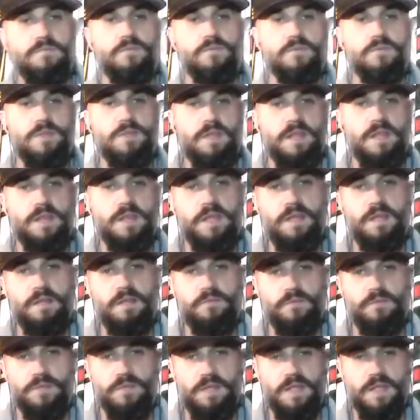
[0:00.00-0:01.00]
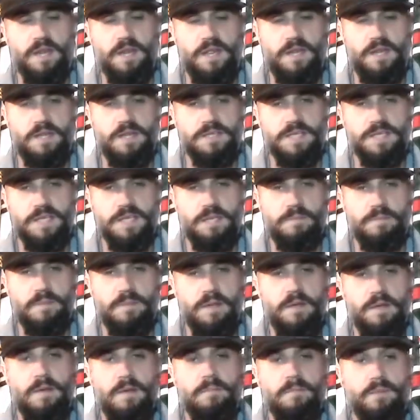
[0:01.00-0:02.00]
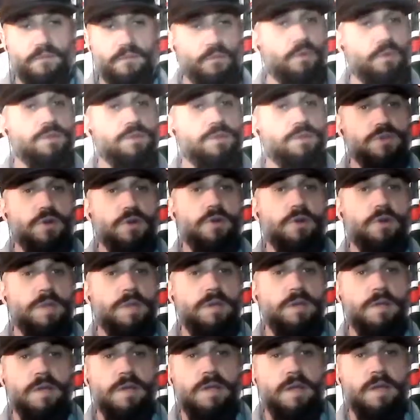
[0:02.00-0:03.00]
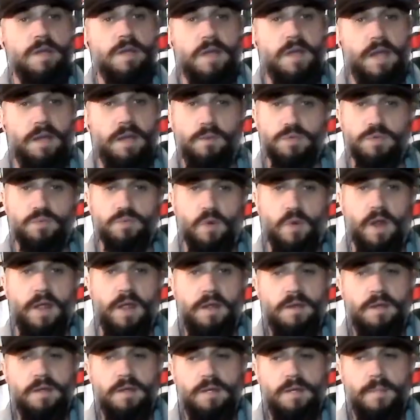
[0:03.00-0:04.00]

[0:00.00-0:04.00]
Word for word: for the Canadian team before the tournament, and he was right.